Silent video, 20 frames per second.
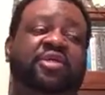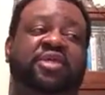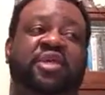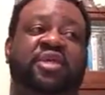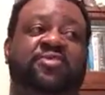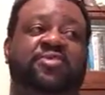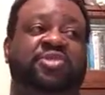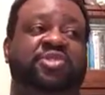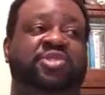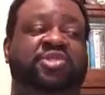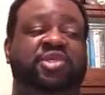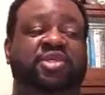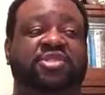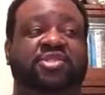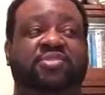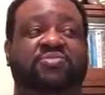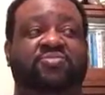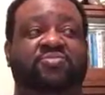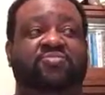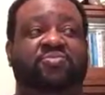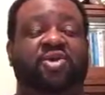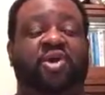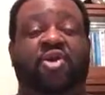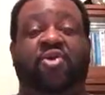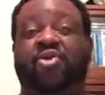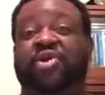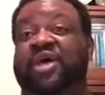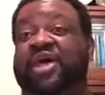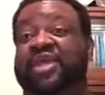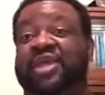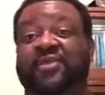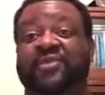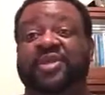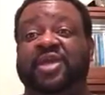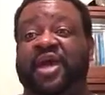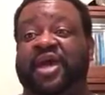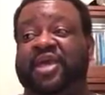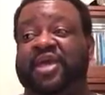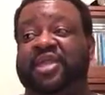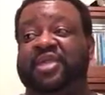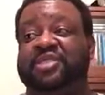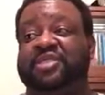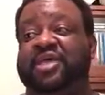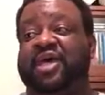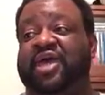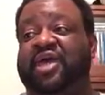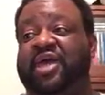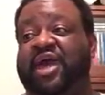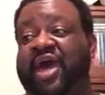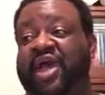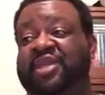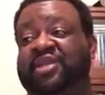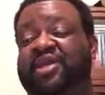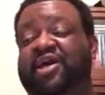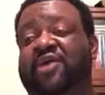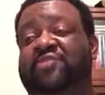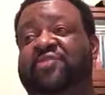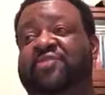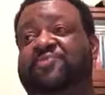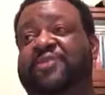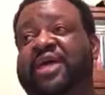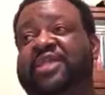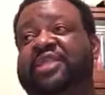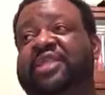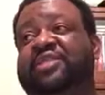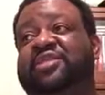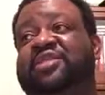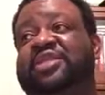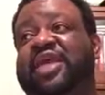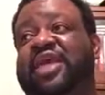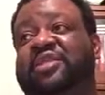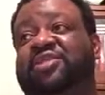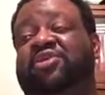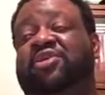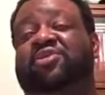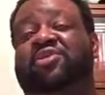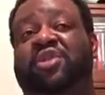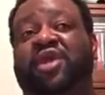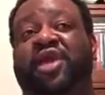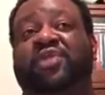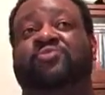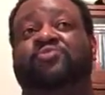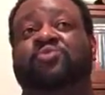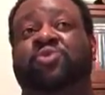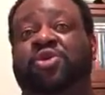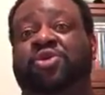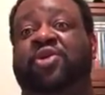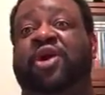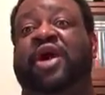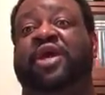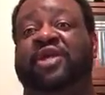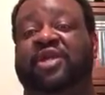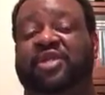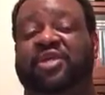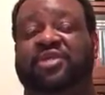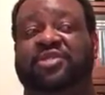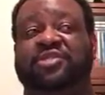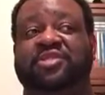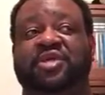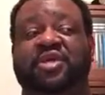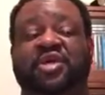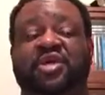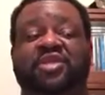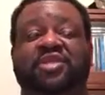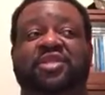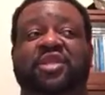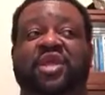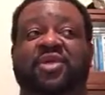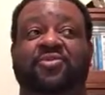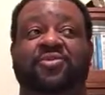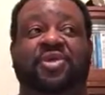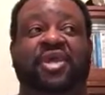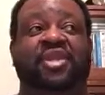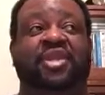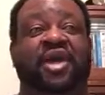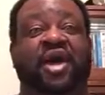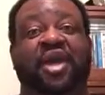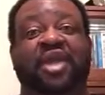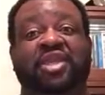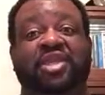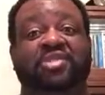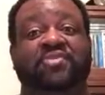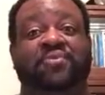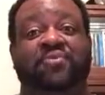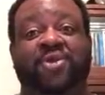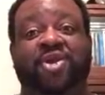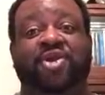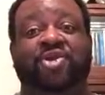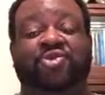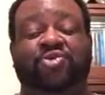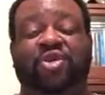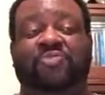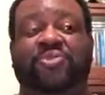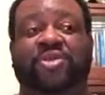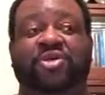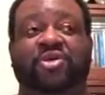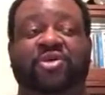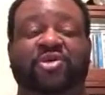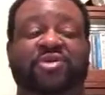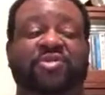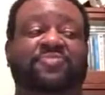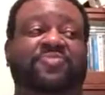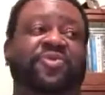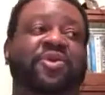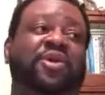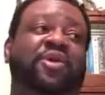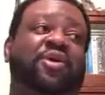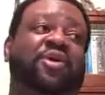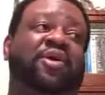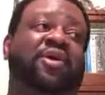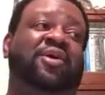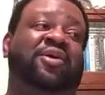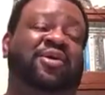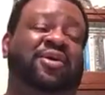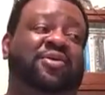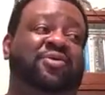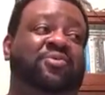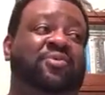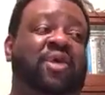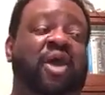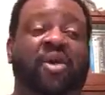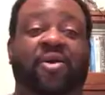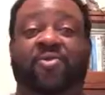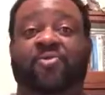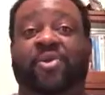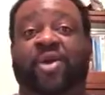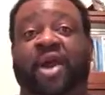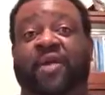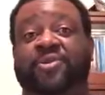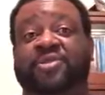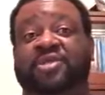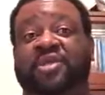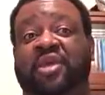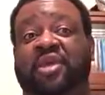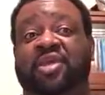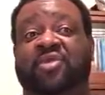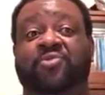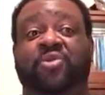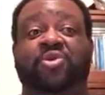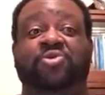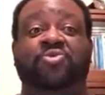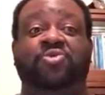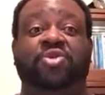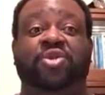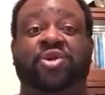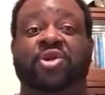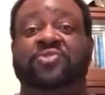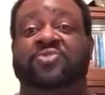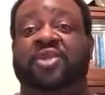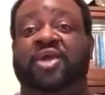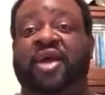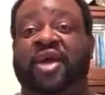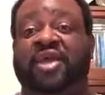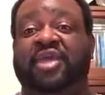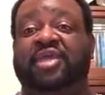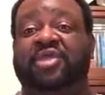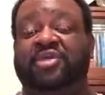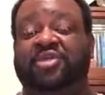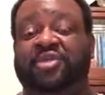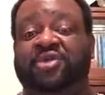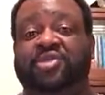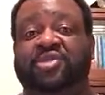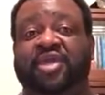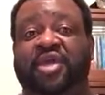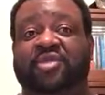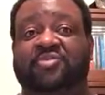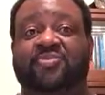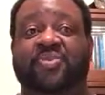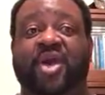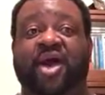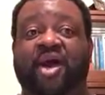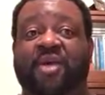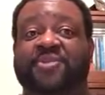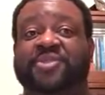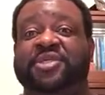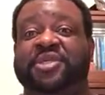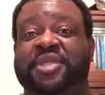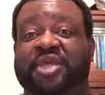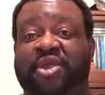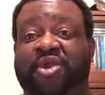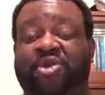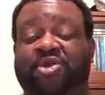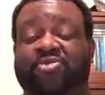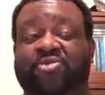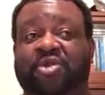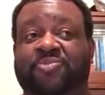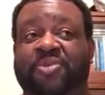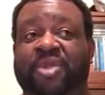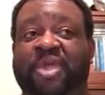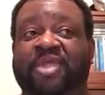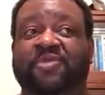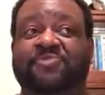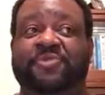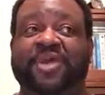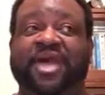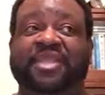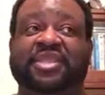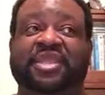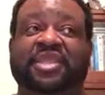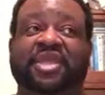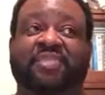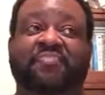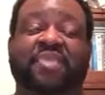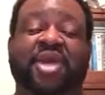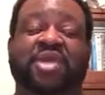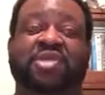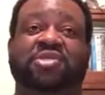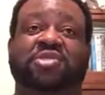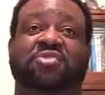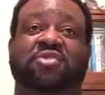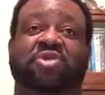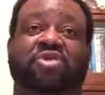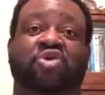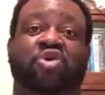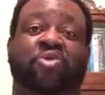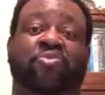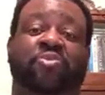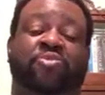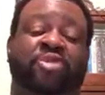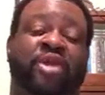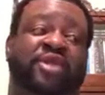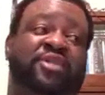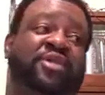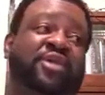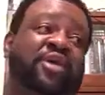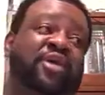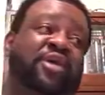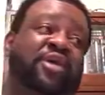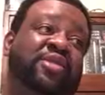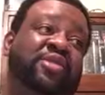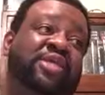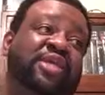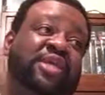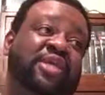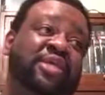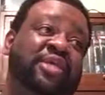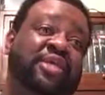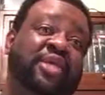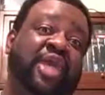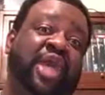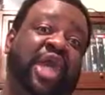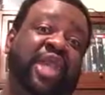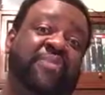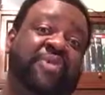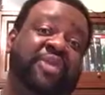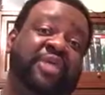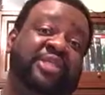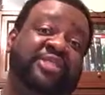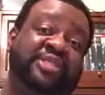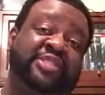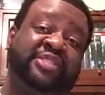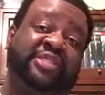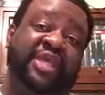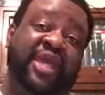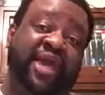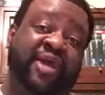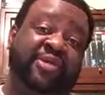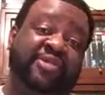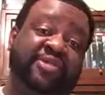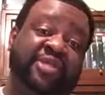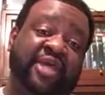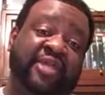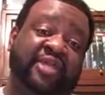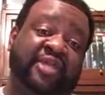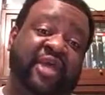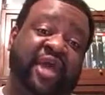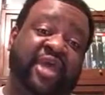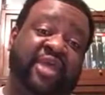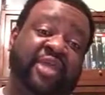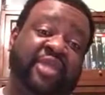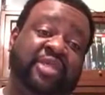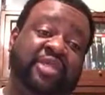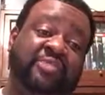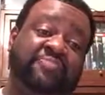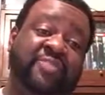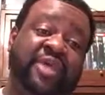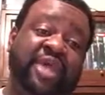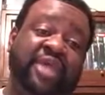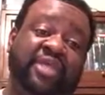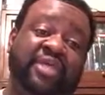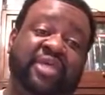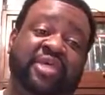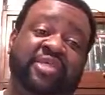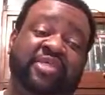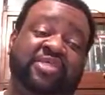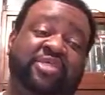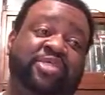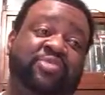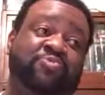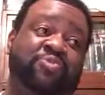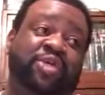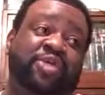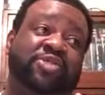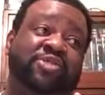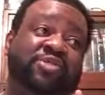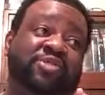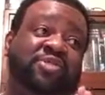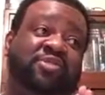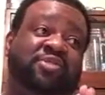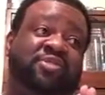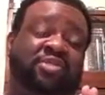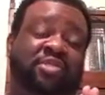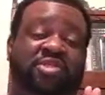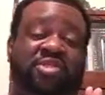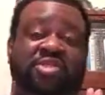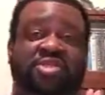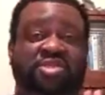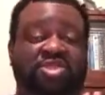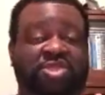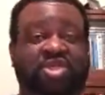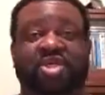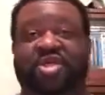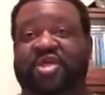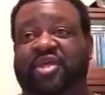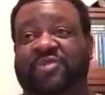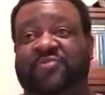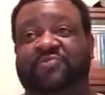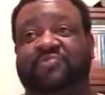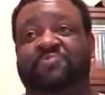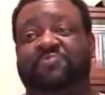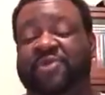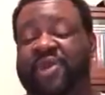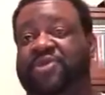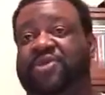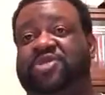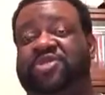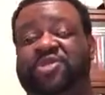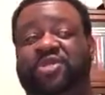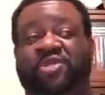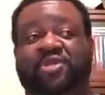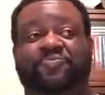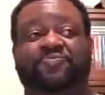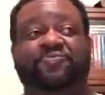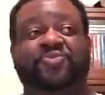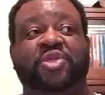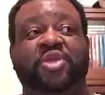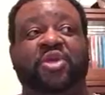It was just, even the hyenas. I love the fact that they look like real hyenas. And the hyenas were very creepy looking. Obviously, anyone who knows what a hyena looks like, obviously they are creepy. And the fact that they managed to incorporate the animalistic sounds that the hyenas make was just chilling, very chilling.